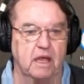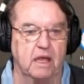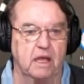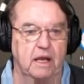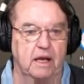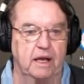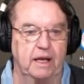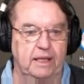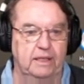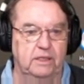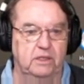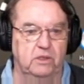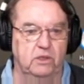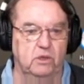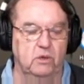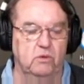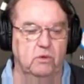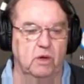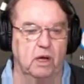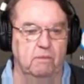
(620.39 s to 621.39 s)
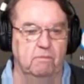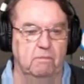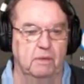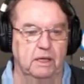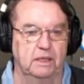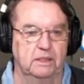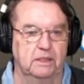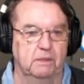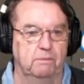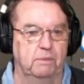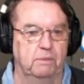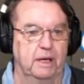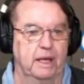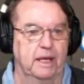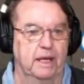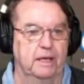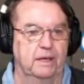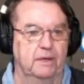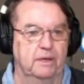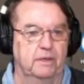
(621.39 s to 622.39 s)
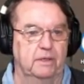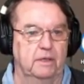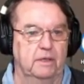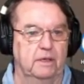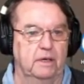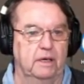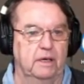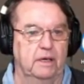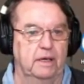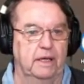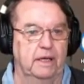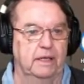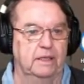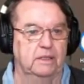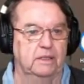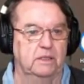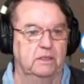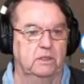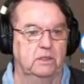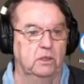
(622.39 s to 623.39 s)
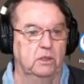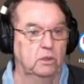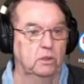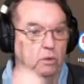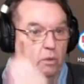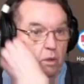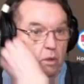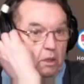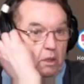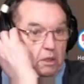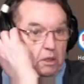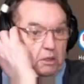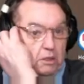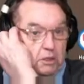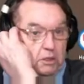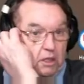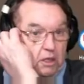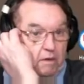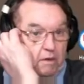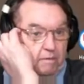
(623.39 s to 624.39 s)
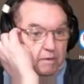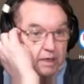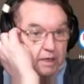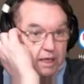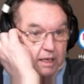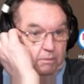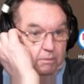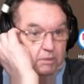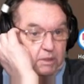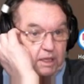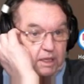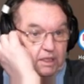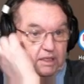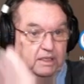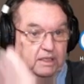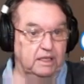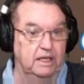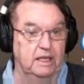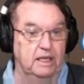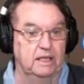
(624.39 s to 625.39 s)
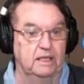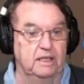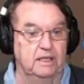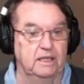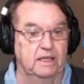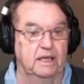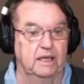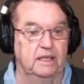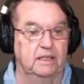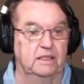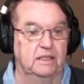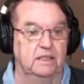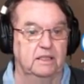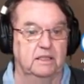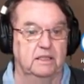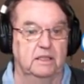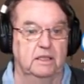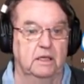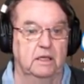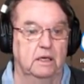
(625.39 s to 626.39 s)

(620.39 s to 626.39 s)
Let's do a multiplayer. Let's do server name testing. Yes.